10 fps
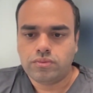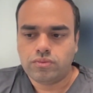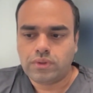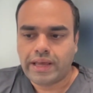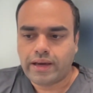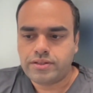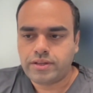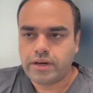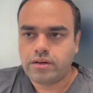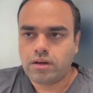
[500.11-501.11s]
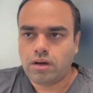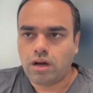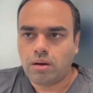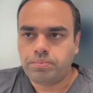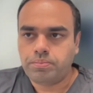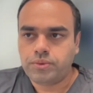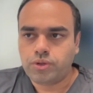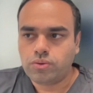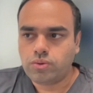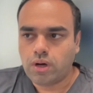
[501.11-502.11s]
like I said, up
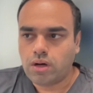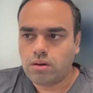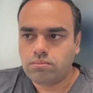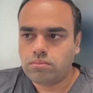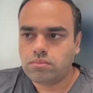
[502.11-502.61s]
to